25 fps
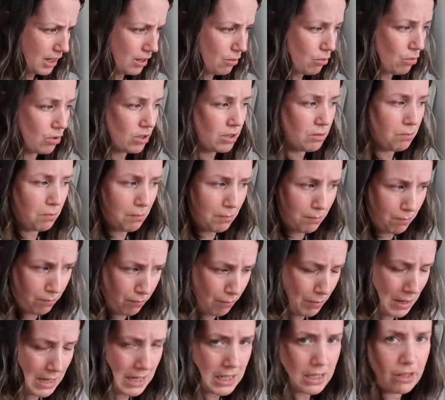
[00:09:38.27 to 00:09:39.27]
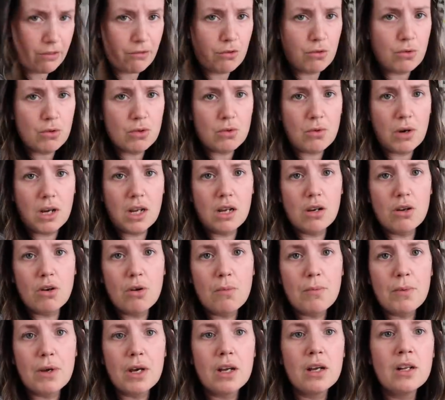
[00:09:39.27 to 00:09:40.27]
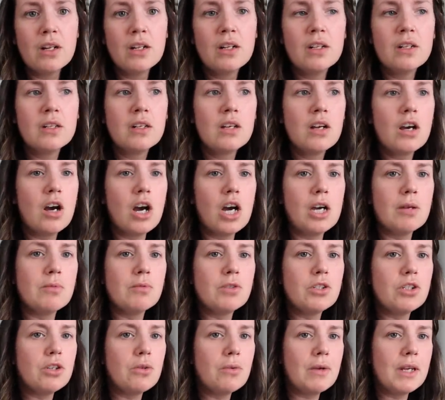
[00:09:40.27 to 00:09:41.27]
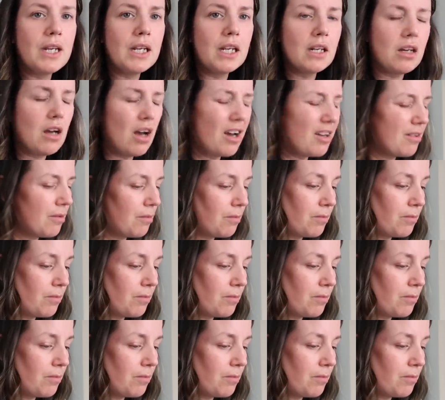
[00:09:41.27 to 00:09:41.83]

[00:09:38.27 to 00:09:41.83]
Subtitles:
He was bending forward quite a lot, but I'm doing,